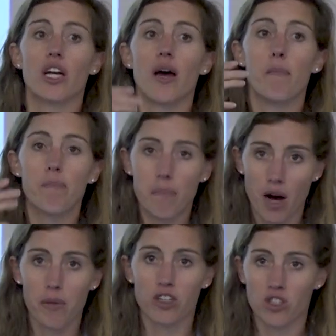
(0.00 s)
and
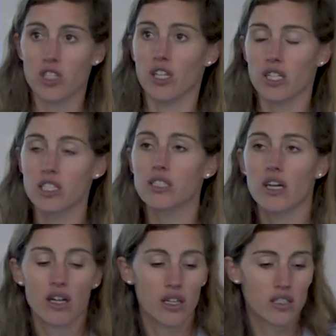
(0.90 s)
public utilities.
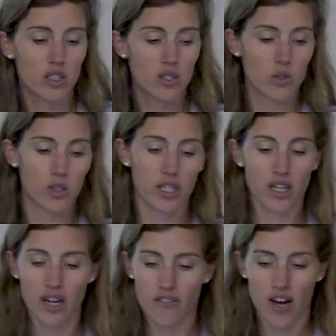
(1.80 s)
So it's a really
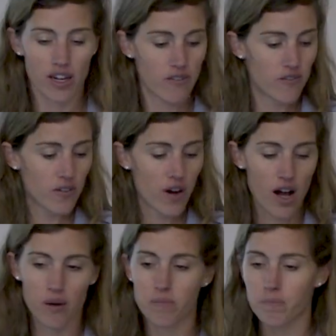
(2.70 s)
innovative
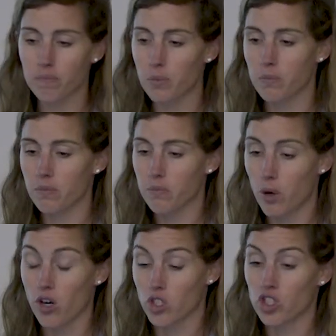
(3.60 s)

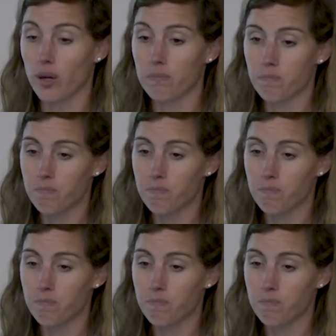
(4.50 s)
partnership.